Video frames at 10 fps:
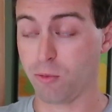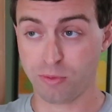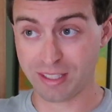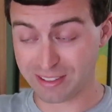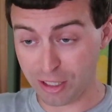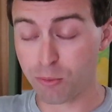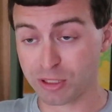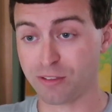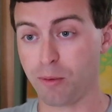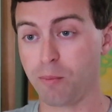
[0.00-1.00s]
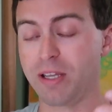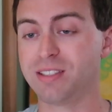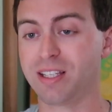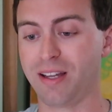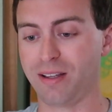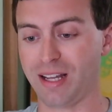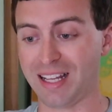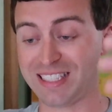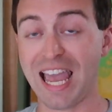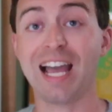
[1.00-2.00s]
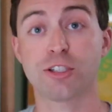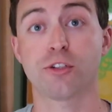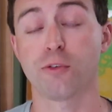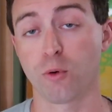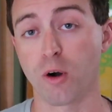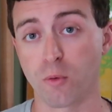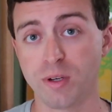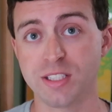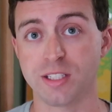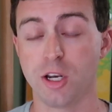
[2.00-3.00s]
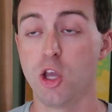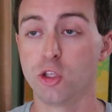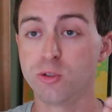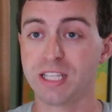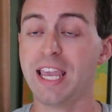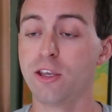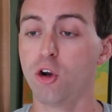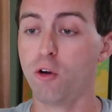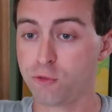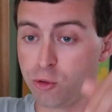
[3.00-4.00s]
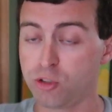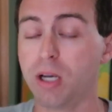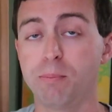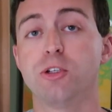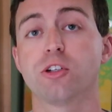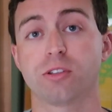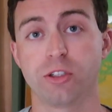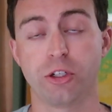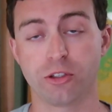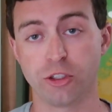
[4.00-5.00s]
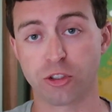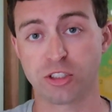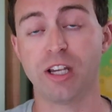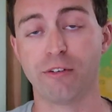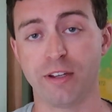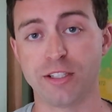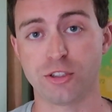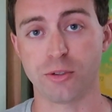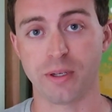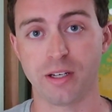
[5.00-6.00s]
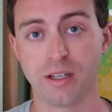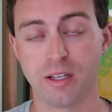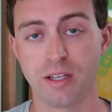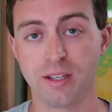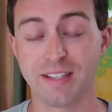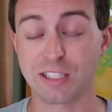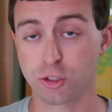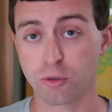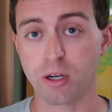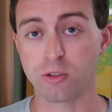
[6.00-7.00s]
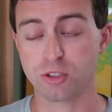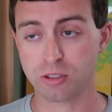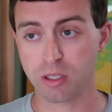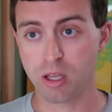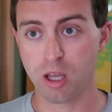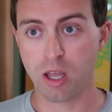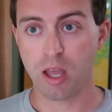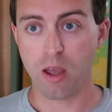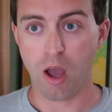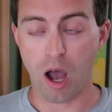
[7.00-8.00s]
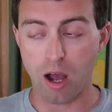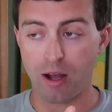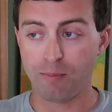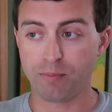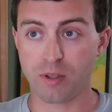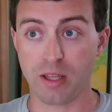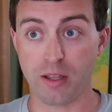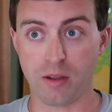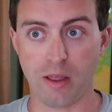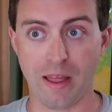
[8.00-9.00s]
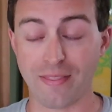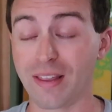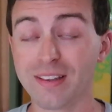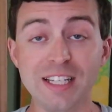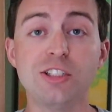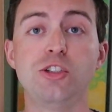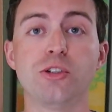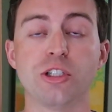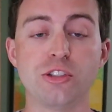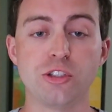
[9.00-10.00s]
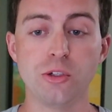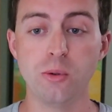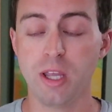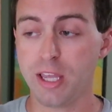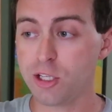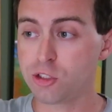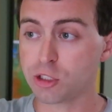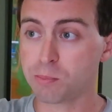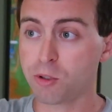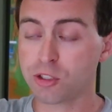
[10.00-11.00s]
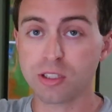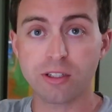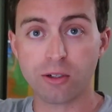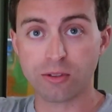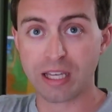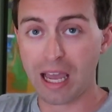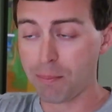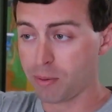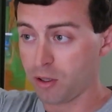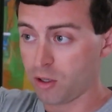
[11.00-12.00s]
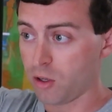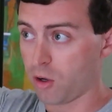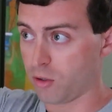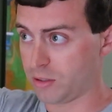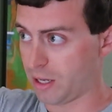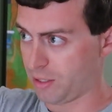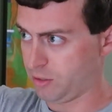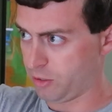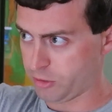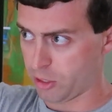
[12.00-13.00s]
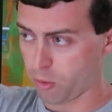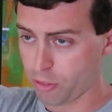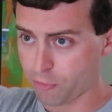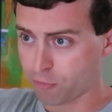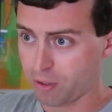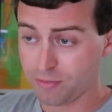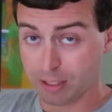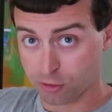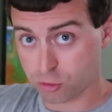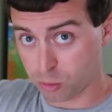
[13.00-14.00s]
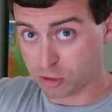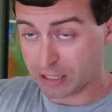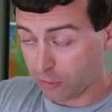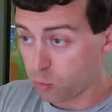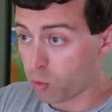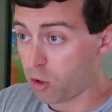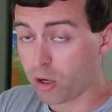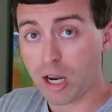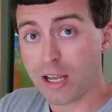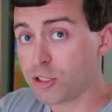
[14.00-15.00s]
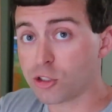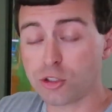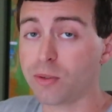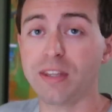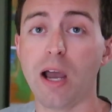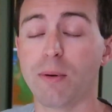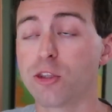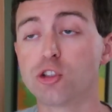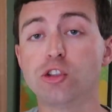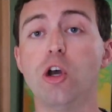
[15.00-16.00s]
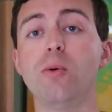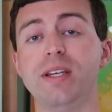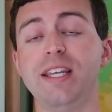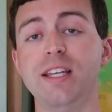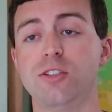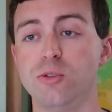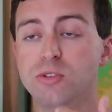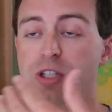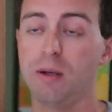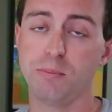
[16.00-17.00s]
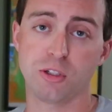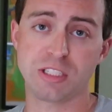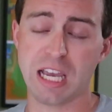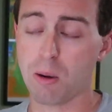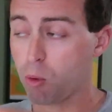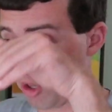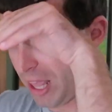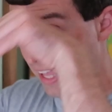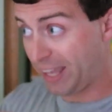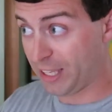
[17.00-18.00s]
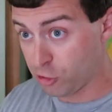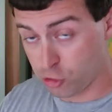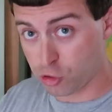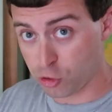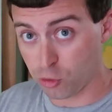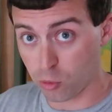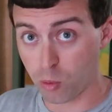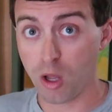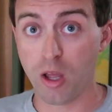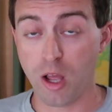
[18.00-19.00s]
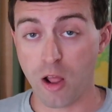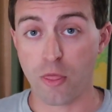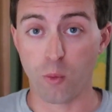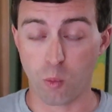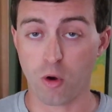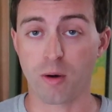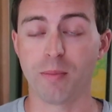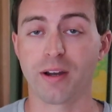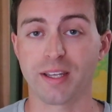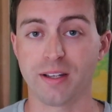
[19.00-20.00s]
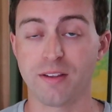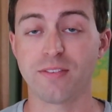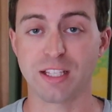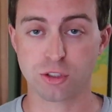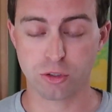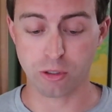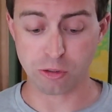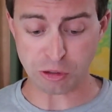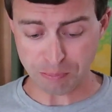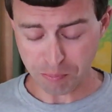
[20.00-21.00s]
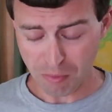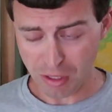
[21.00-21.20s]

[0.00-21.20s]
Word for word: You know, this lid is attached for a reason. You take it off to dump your stuff into it. That's gross. The least you could do is just push the little tap, you know, on the front that squirts out the water, and just do it that way. There's no need to dump your towel into the water bucket. That's gross.